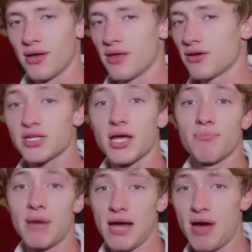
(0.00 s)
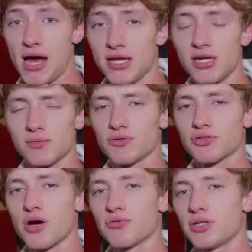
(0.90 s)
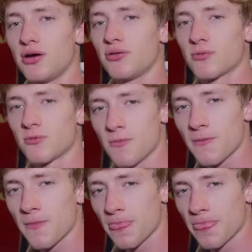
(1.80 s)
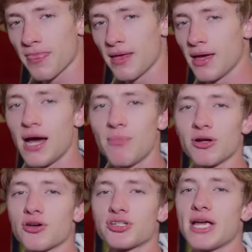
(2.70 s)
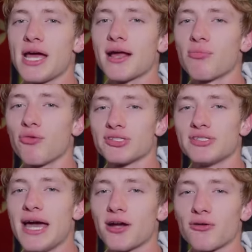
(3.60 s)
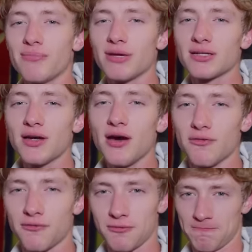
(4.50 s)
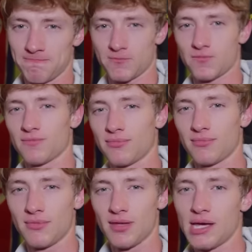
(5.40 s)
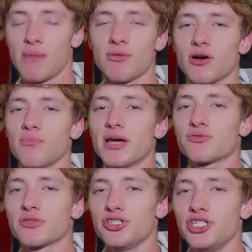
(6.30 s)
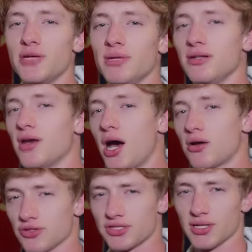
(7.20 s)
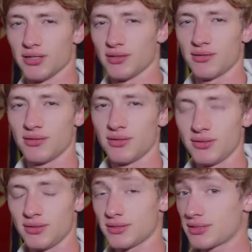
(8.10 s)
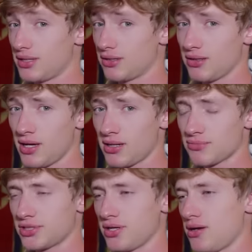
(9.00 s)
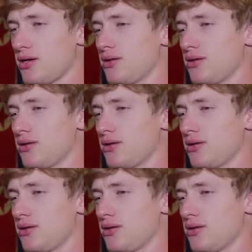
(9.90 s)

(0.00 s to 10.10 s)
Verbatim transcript: They're saying bye bye, Hiru Soto. I'm gonna go shack up with Zachary McDuff. I'm gonna go mess with Jimmy Donaldson. It's like, damn, Shotty.